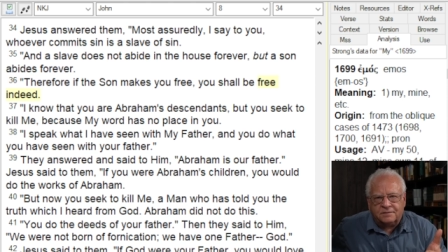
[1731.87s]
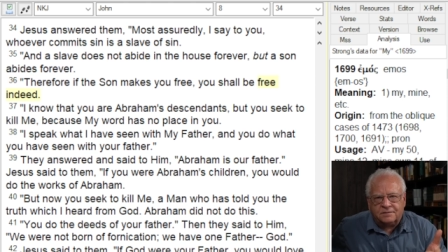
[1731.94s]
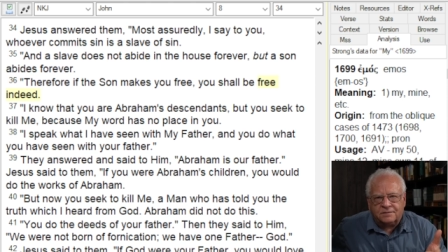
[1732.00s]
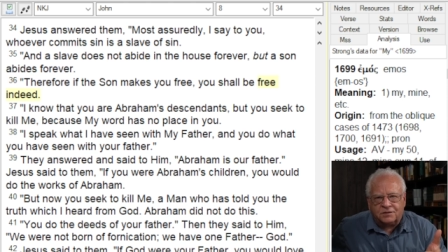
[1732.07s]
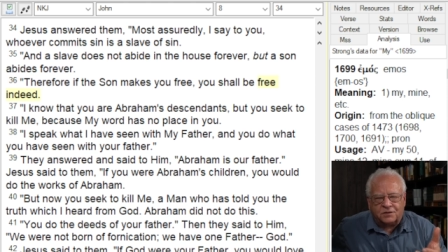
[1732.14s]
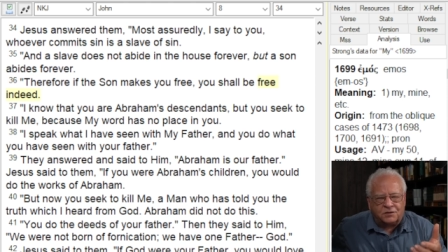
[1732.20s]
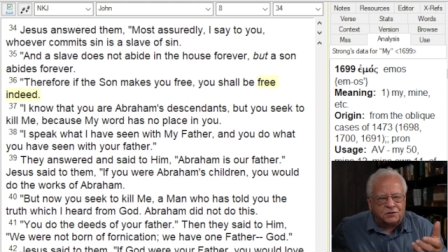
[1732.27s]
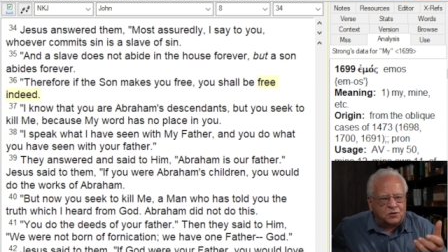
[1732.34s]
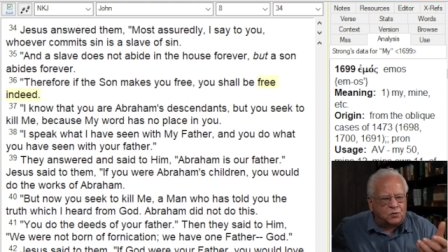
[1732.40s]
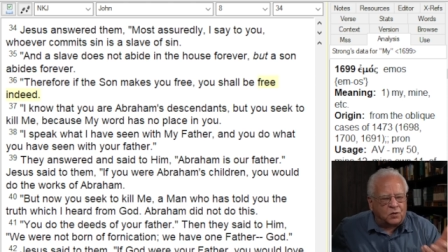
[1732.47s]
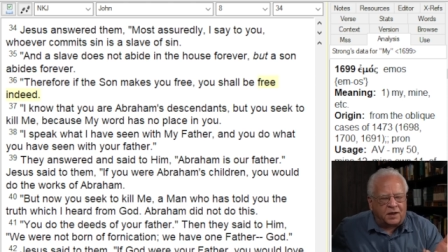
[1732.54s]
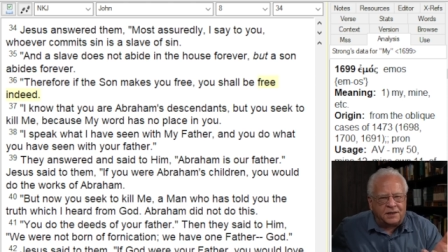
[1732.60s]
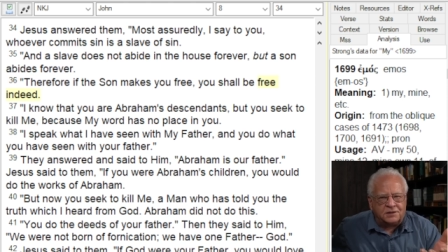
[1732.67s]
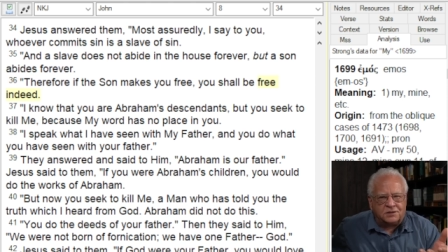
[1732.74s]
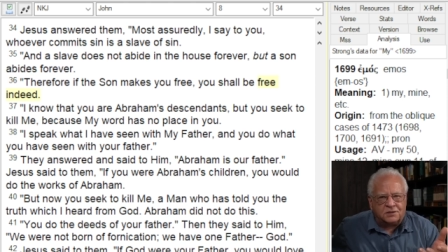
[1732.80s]
So
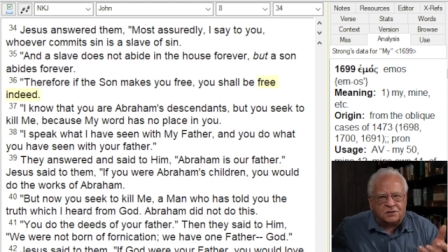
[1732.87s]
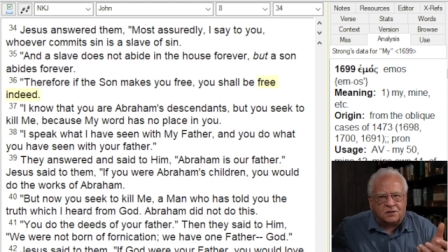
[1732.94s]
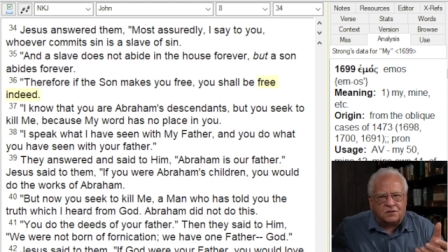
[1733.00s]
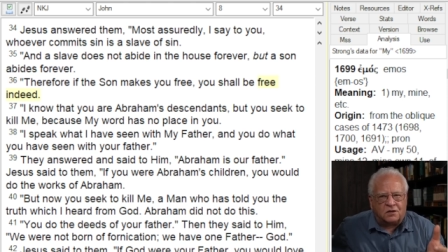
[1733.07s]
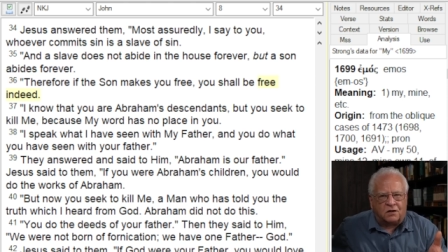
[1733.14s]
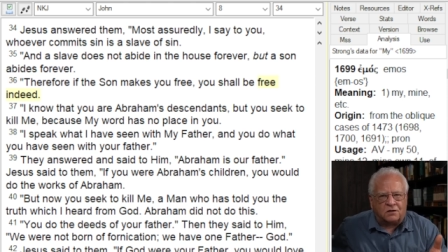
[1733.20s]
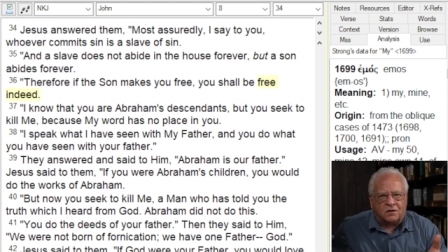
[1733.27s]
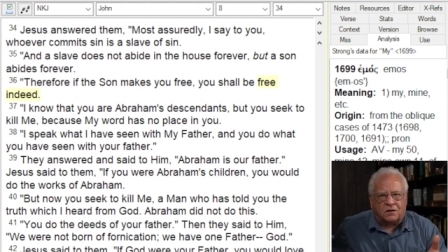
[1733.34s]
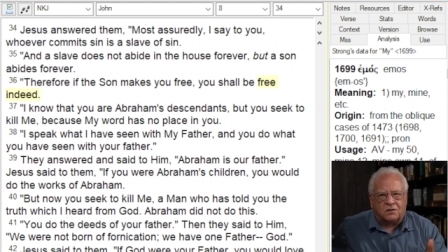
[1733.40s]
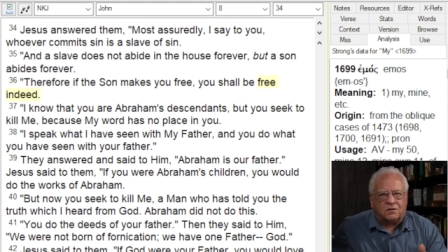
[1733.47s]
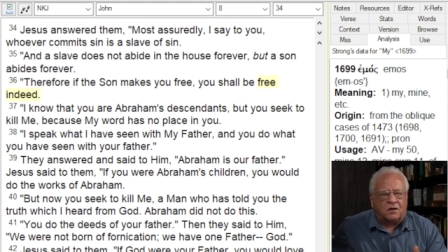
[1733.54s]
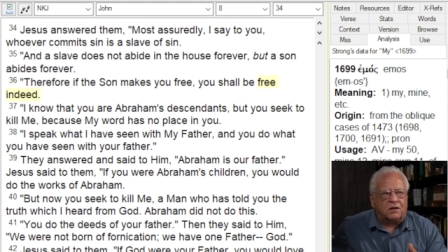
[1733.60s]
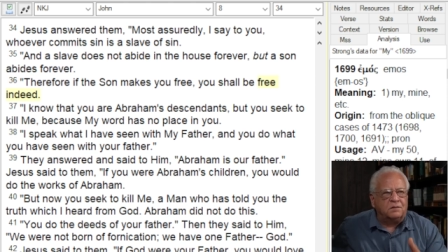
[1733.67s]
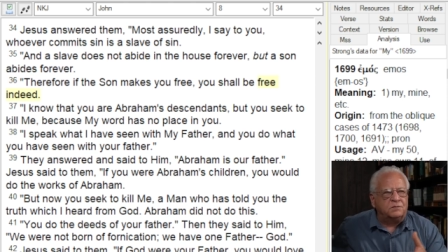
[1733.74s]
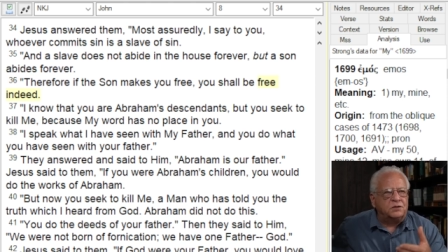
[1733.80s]
Christ is called,
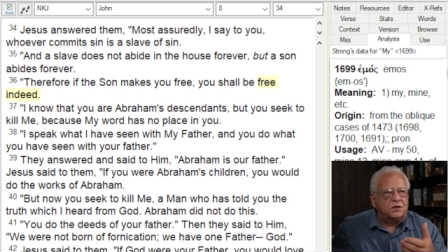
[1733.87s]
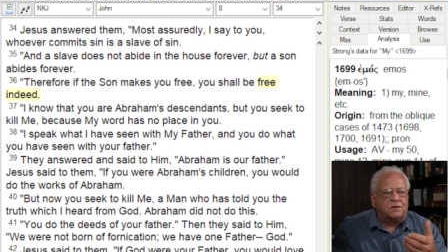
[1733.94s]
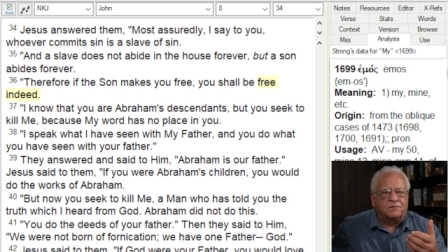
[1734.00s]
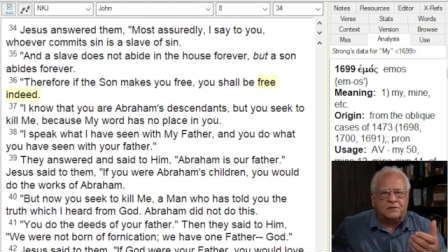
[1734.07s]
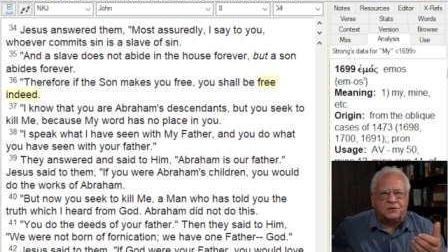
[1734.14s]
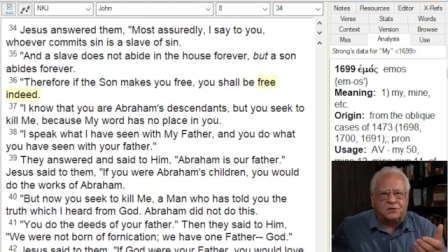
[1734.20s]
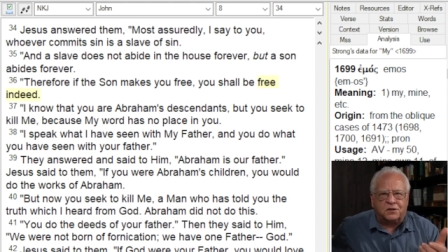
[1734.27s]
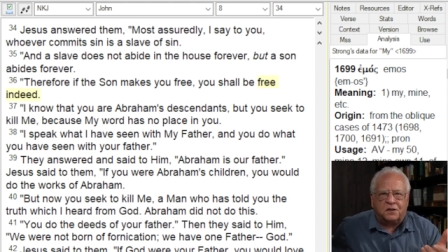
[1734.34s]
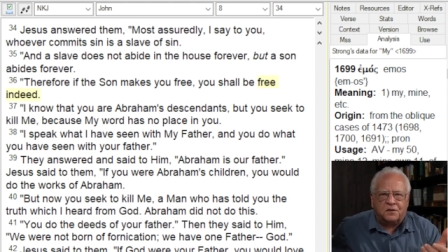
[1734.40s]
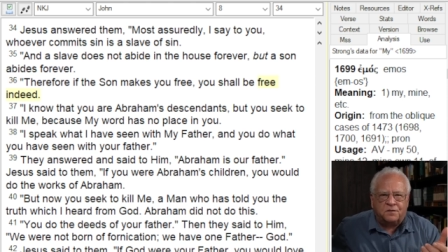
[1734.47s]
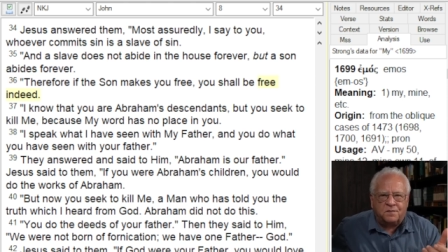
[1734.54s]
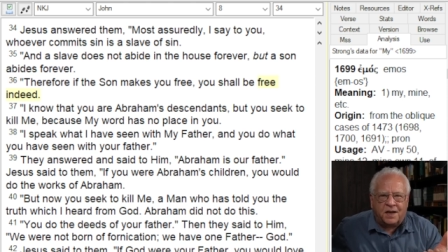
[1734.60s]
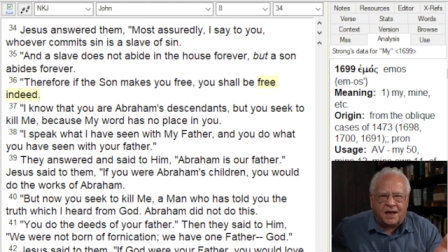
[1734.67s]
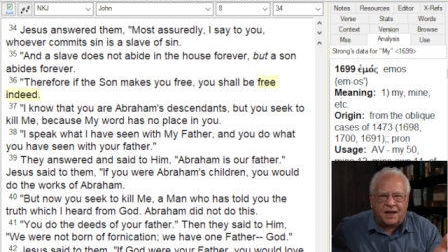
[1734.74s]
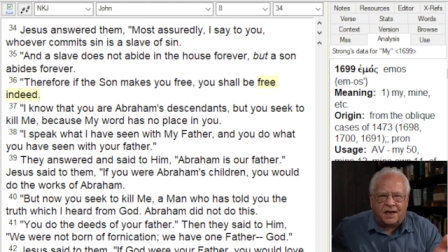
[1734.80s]
called himself the Son of
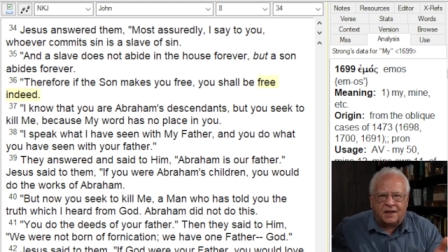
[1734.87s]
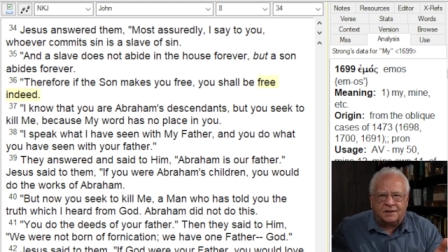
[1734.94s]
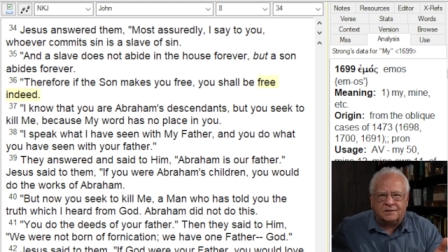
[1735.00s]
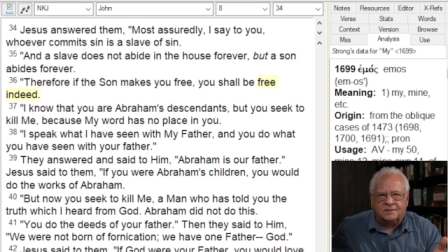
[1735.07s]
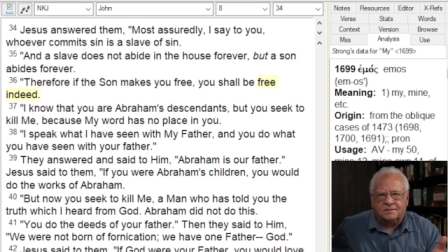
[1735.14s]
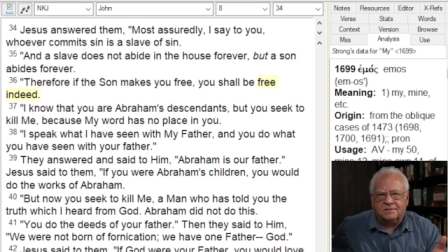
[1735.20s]
Man.